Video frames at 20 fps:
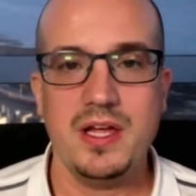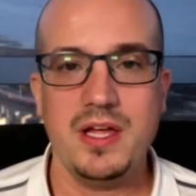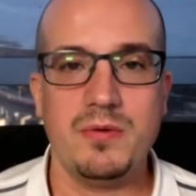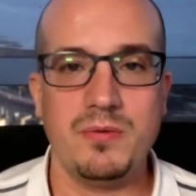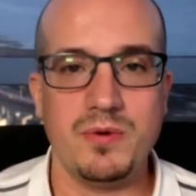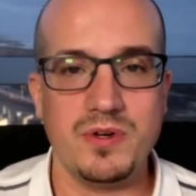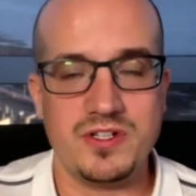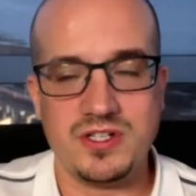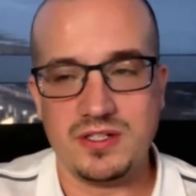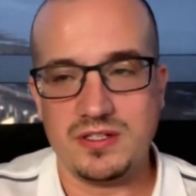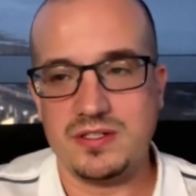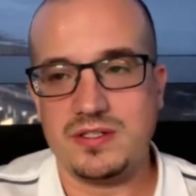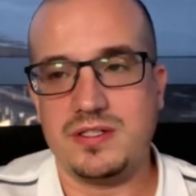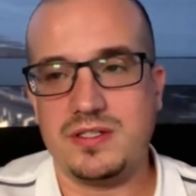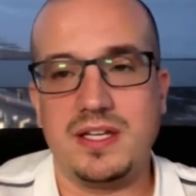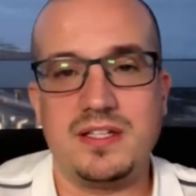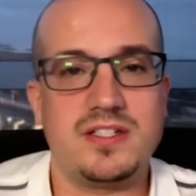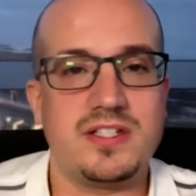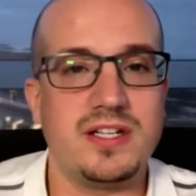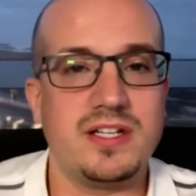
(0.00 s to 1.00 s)
which
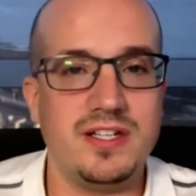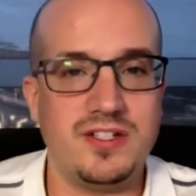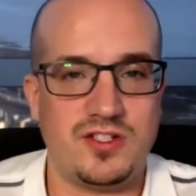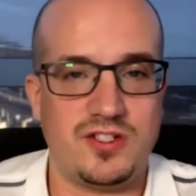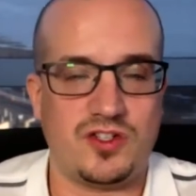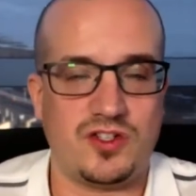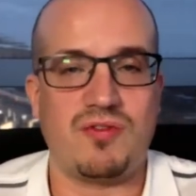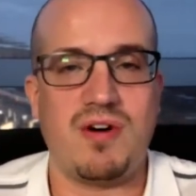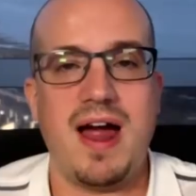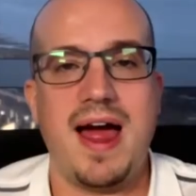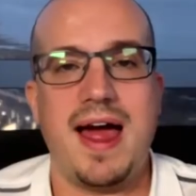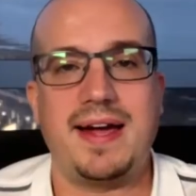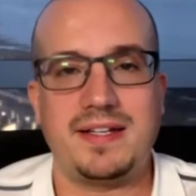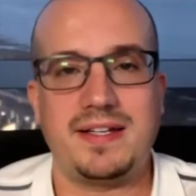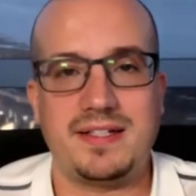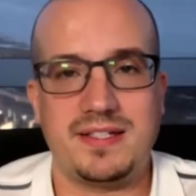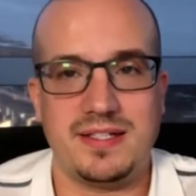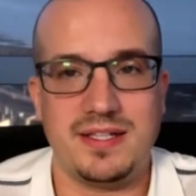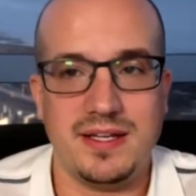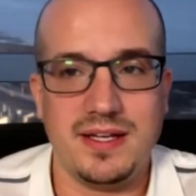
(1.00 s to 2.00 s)
essentially
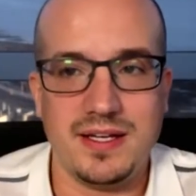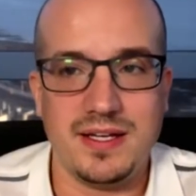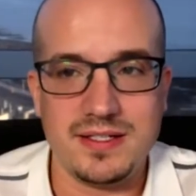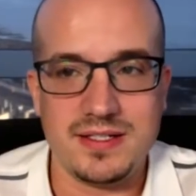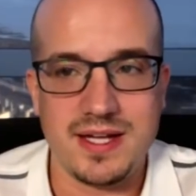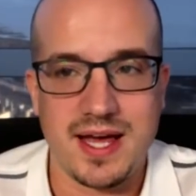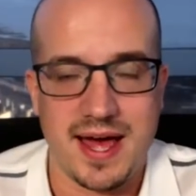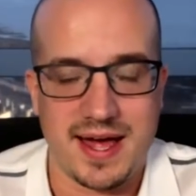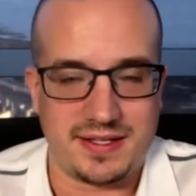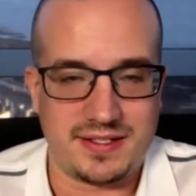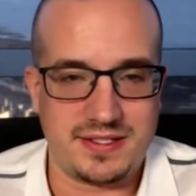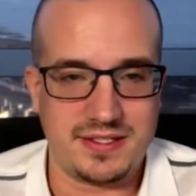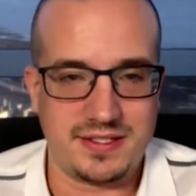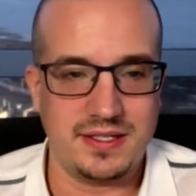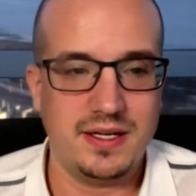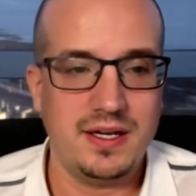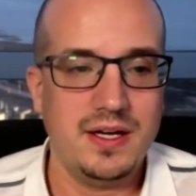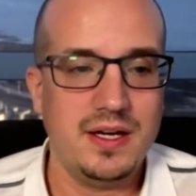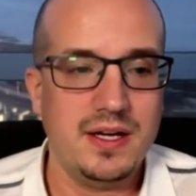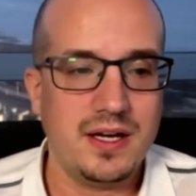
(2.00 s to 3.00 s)
tracks the index.